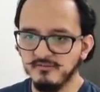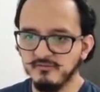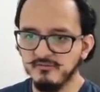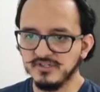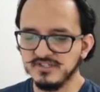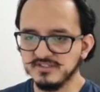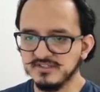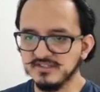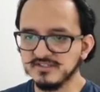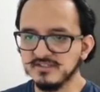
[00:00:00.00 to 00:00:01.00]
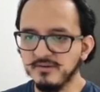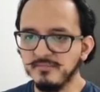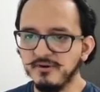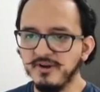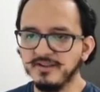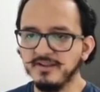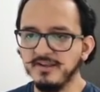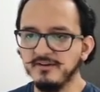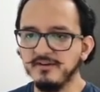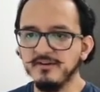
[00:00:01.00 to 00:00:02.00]
which is this number right
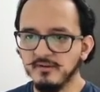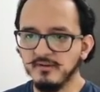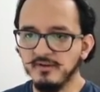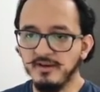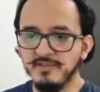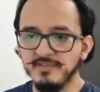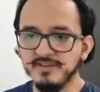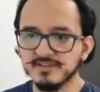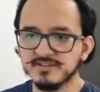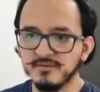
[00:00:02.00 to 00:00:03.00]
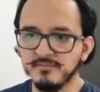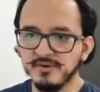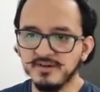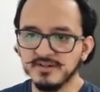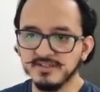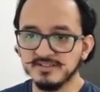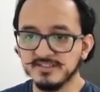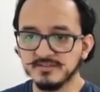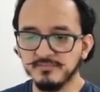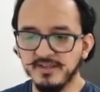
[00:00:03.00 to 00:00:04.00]
here, and this number is
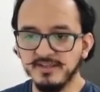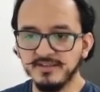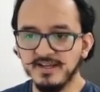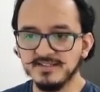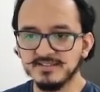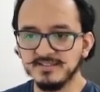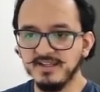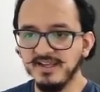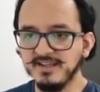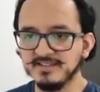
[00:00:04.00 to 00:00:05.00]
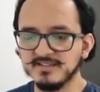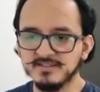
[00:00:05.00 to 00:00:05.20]
displayed as days.